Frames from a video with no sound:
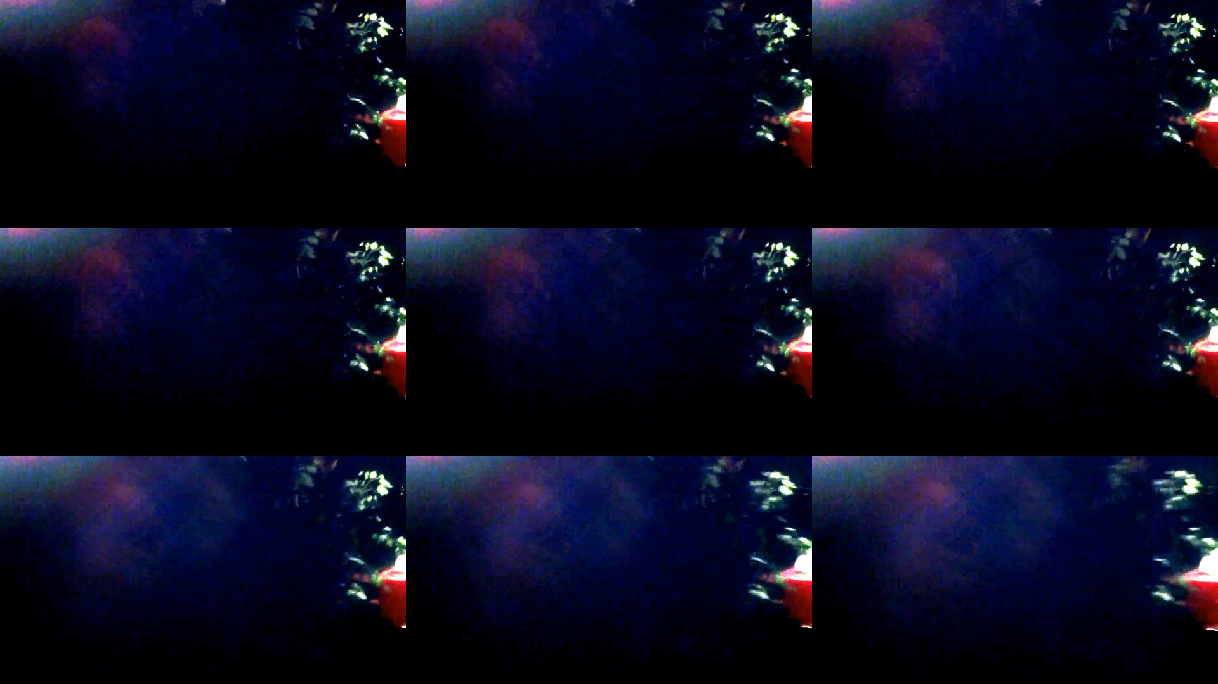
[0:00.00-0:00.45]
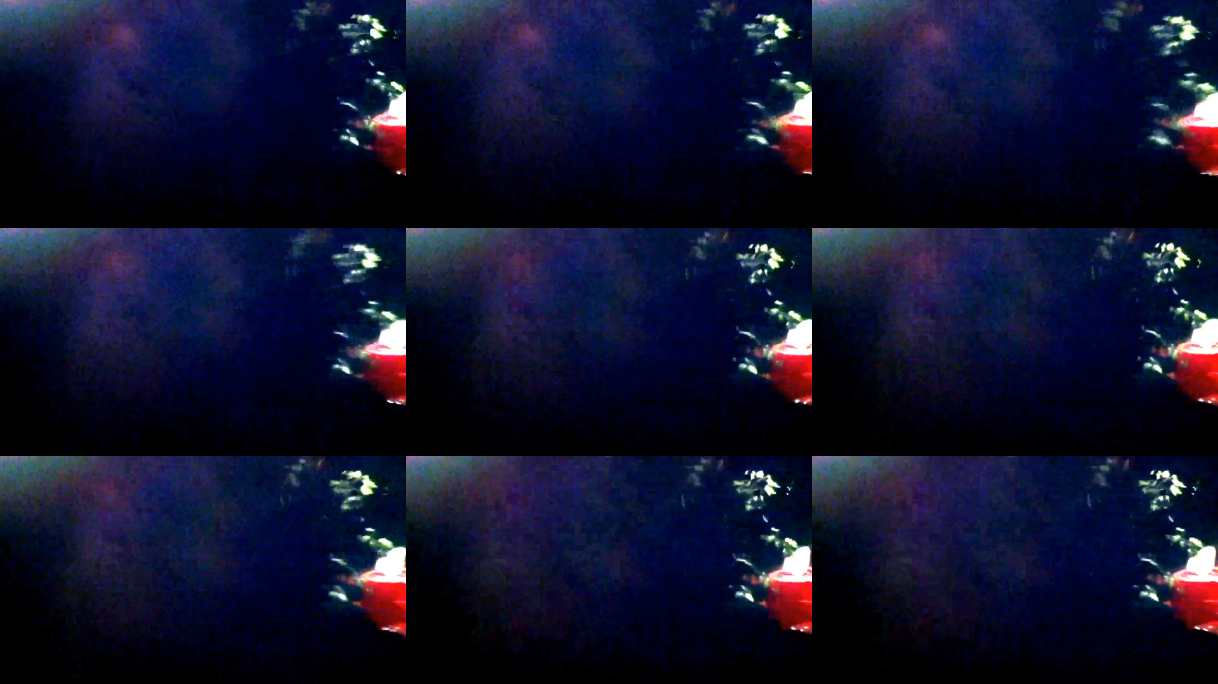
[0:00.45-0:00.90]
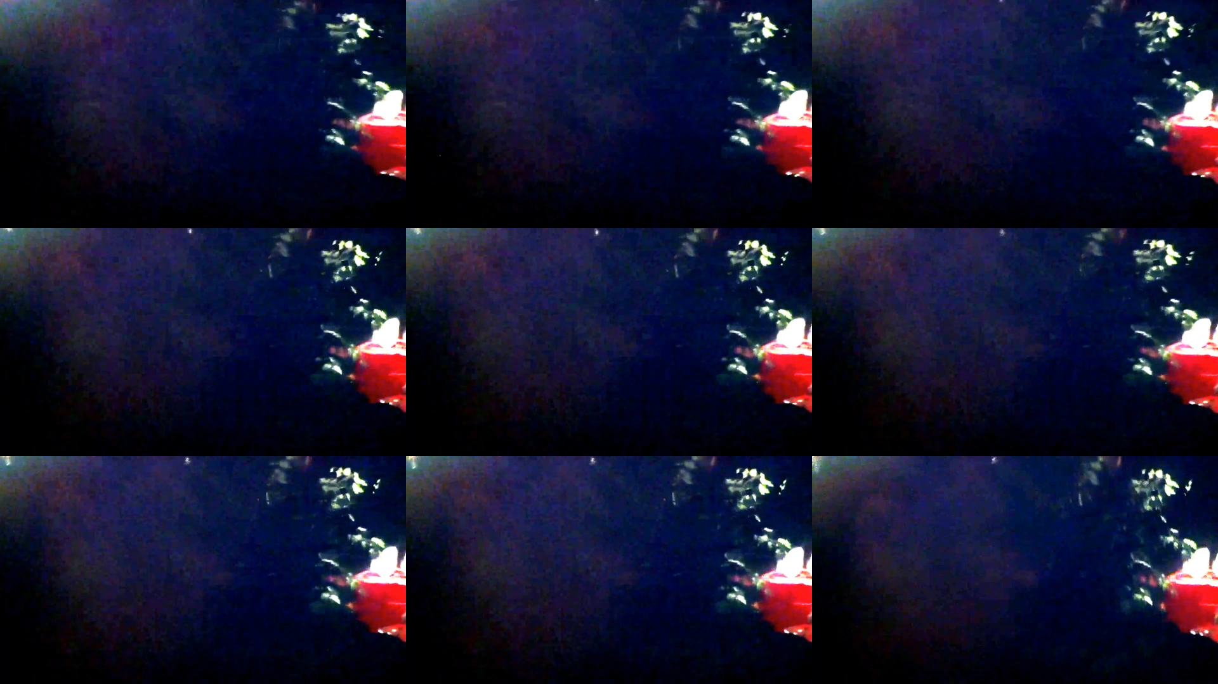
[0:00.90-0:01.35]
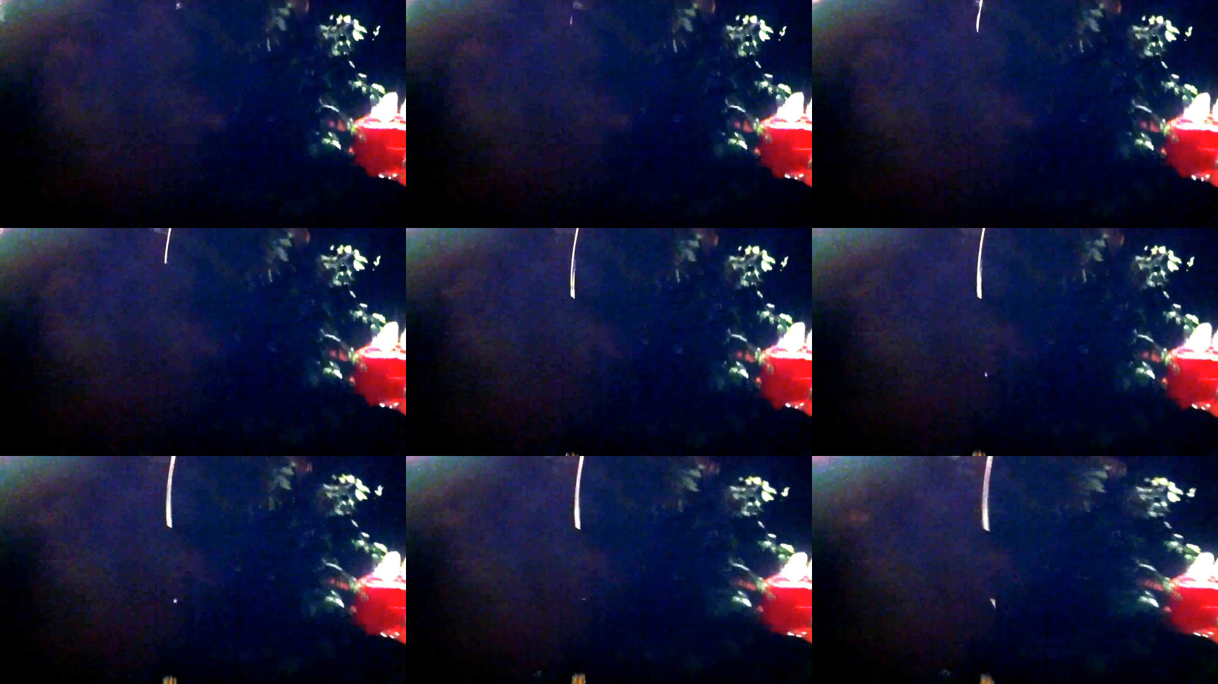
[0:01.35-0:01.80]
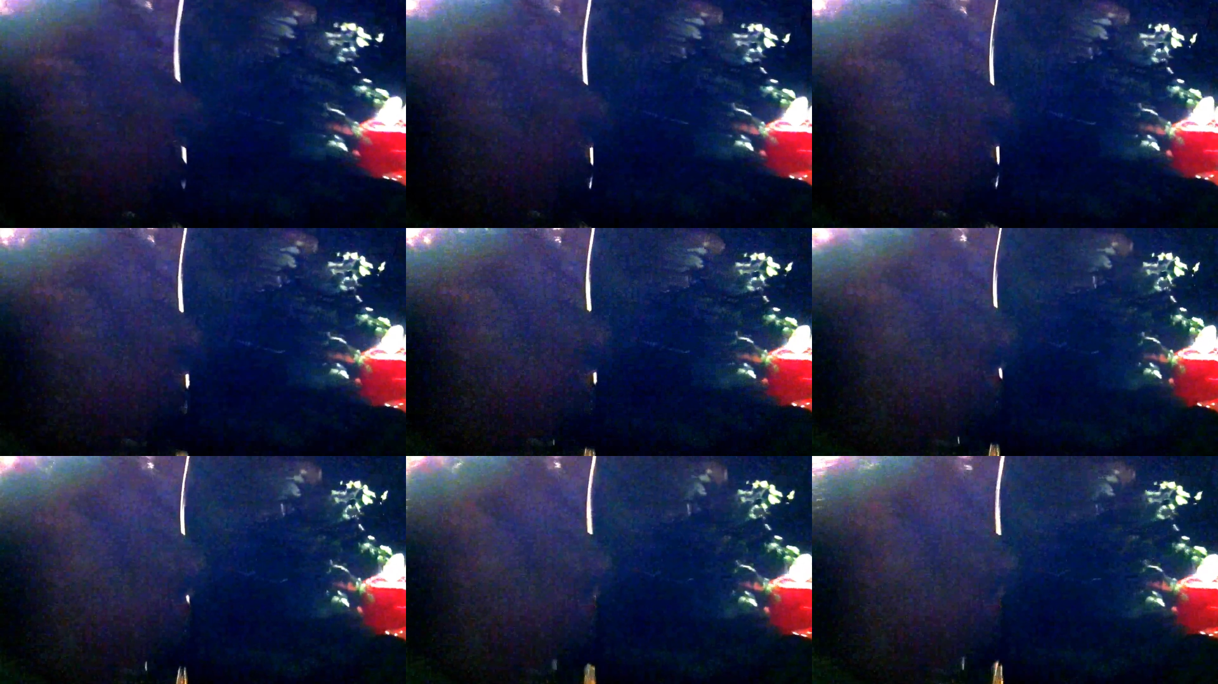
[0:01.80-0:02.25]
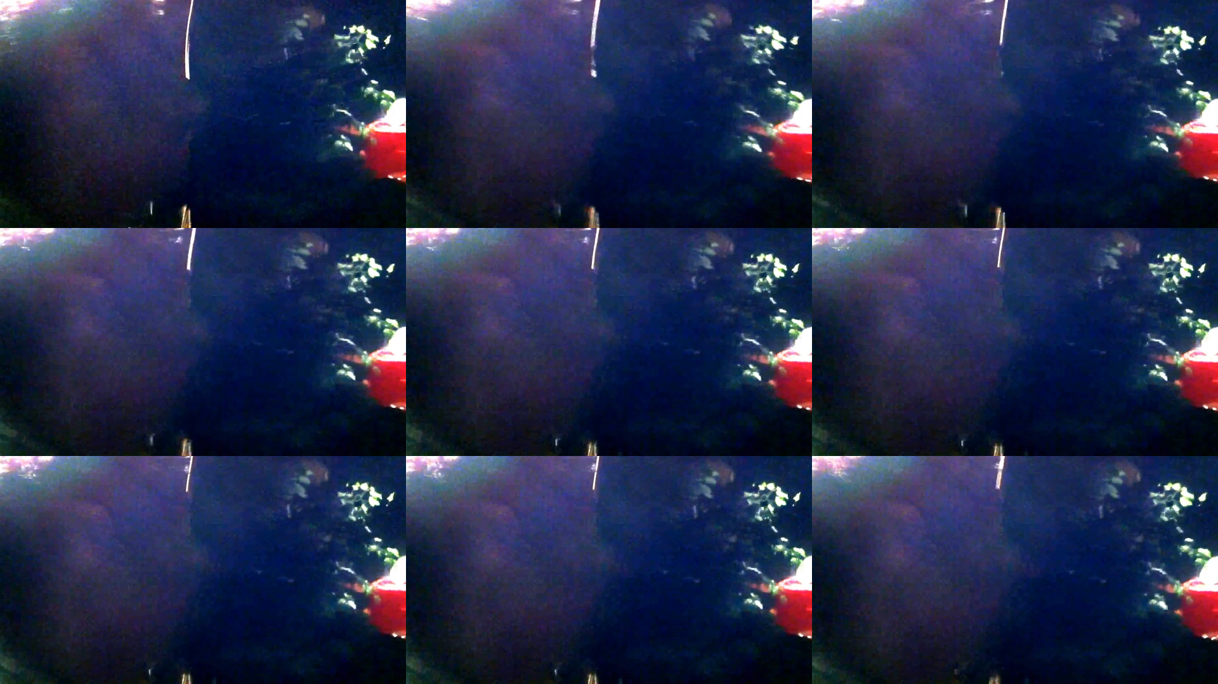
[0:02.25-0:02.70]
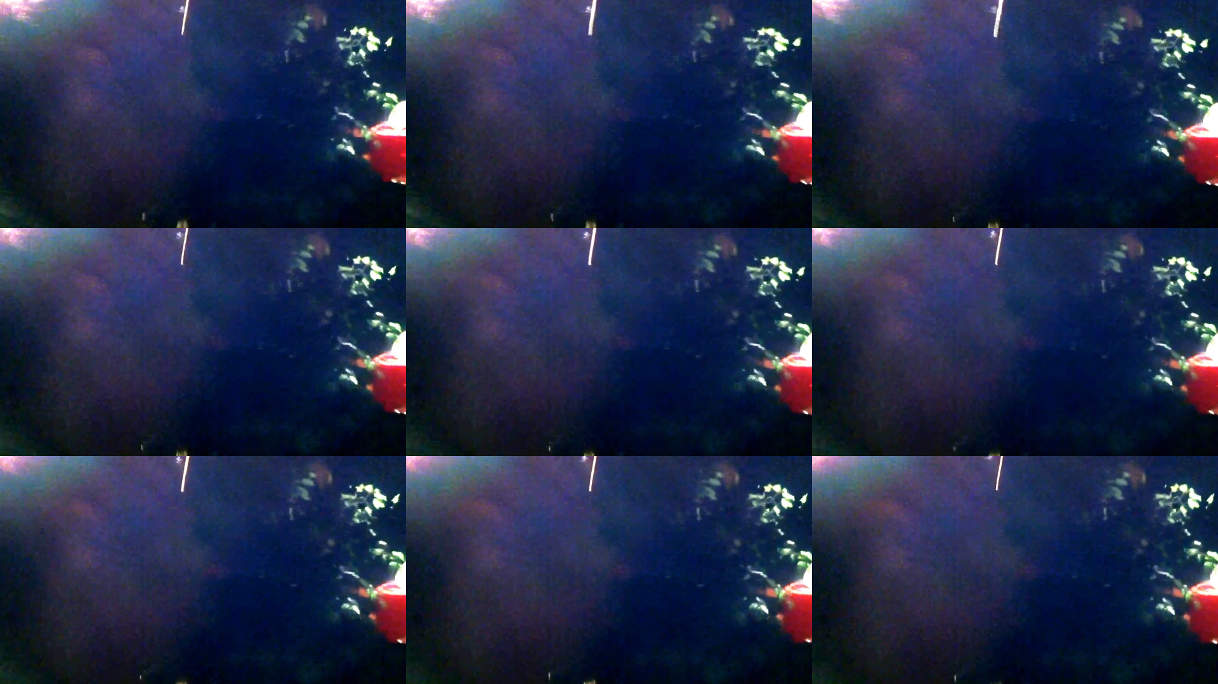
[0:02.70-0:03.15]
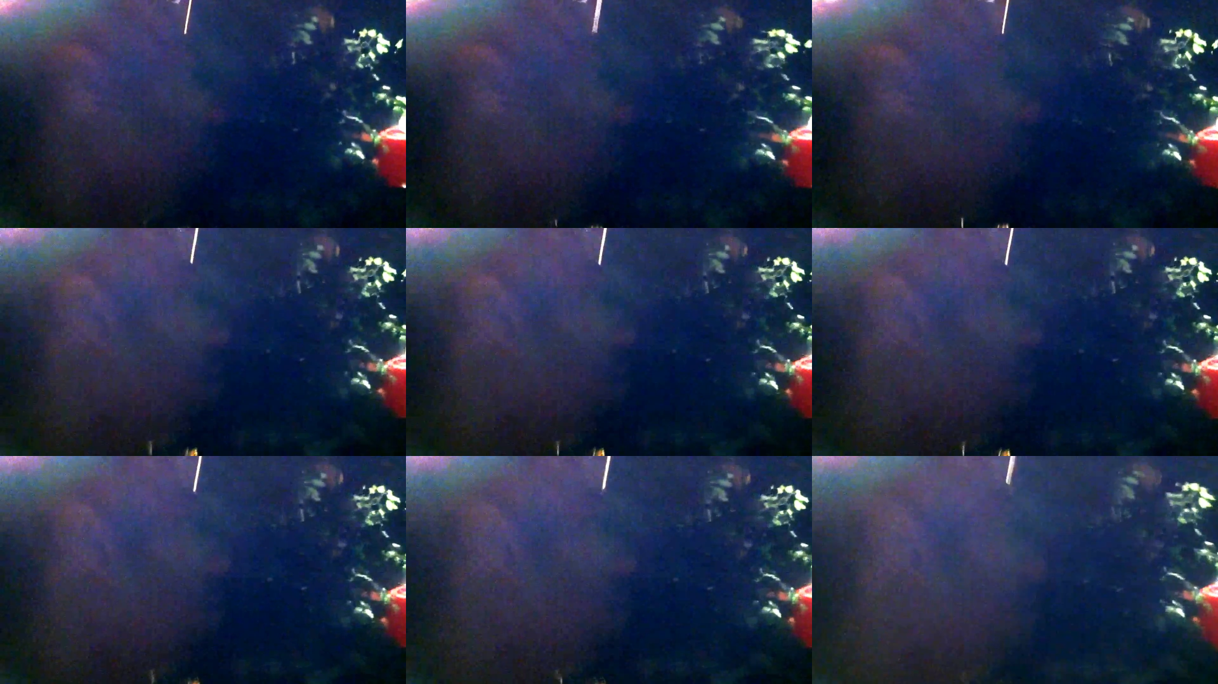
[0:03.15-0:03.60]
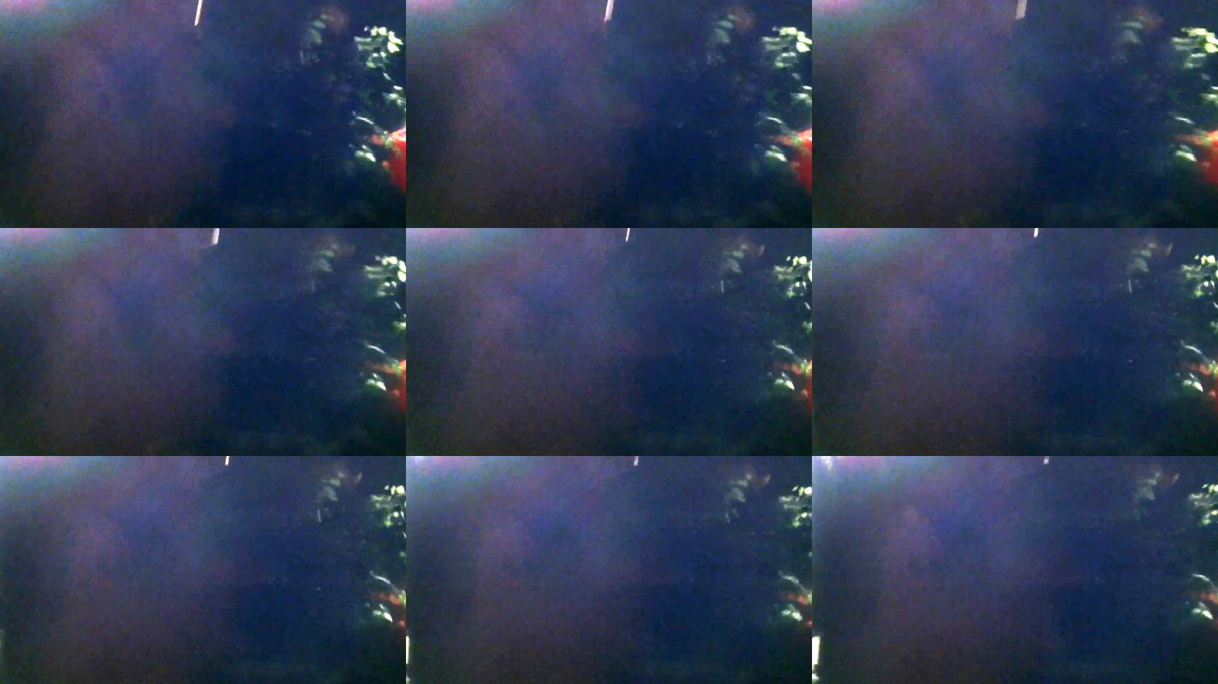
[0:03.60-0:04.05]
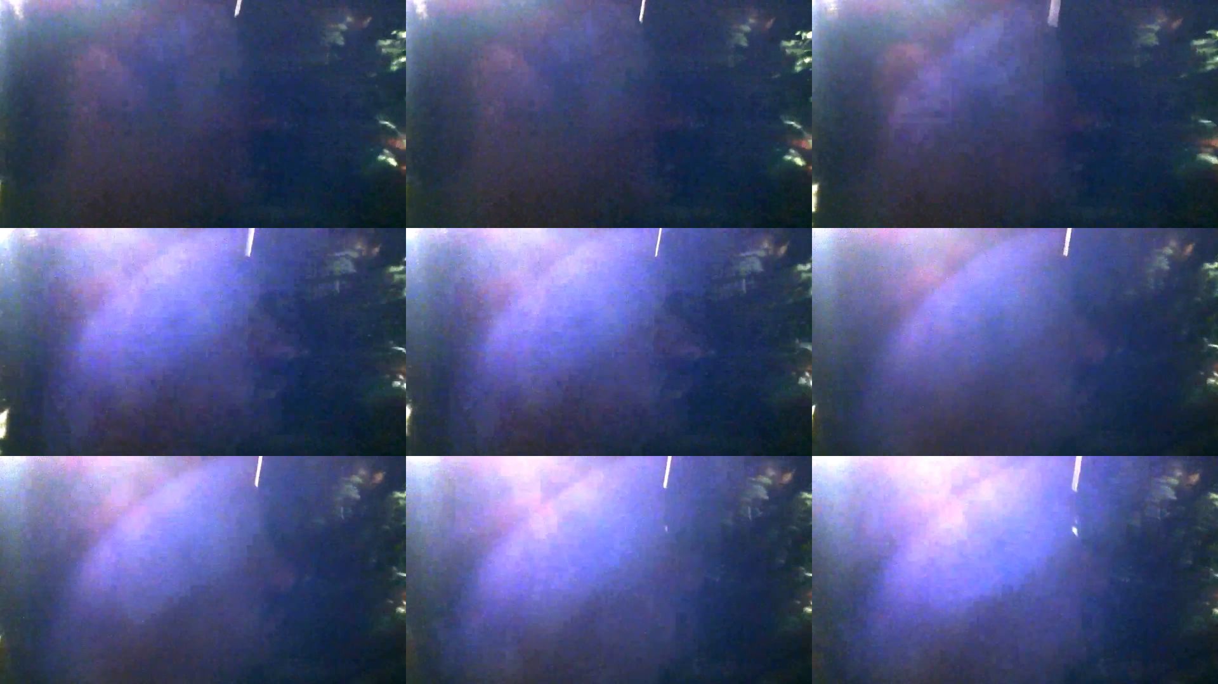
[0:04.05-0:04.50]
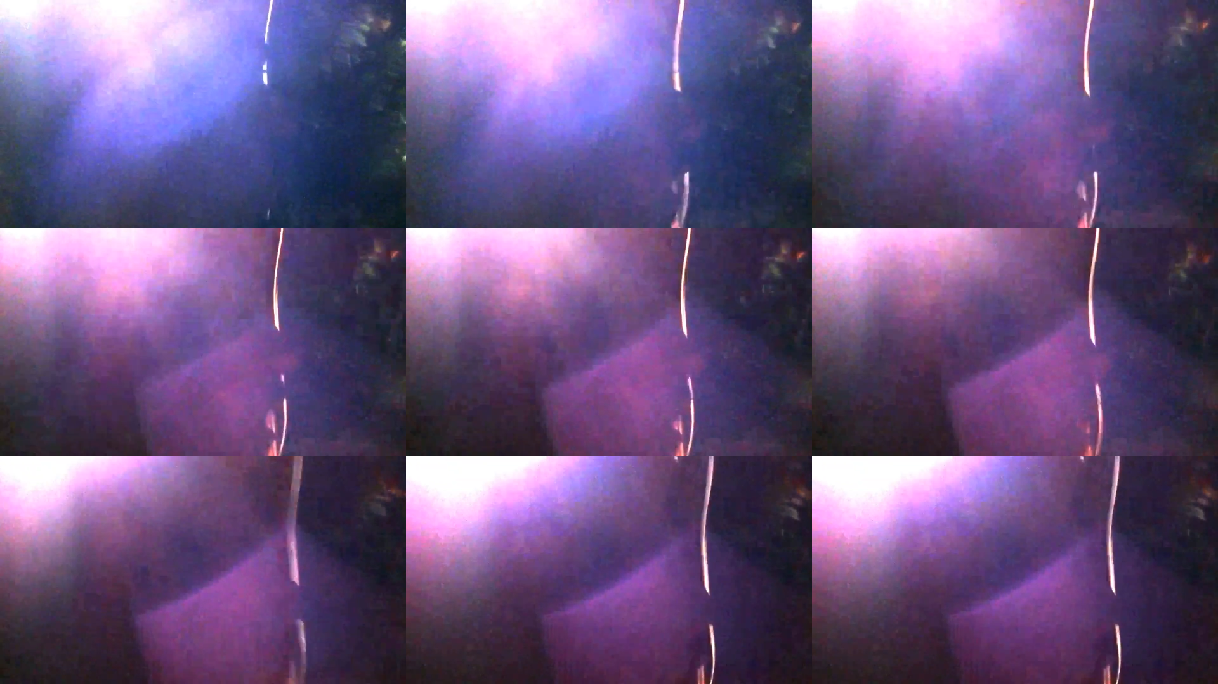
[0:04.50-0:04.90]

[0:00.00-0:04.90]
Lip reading: [unreadable: no face in view]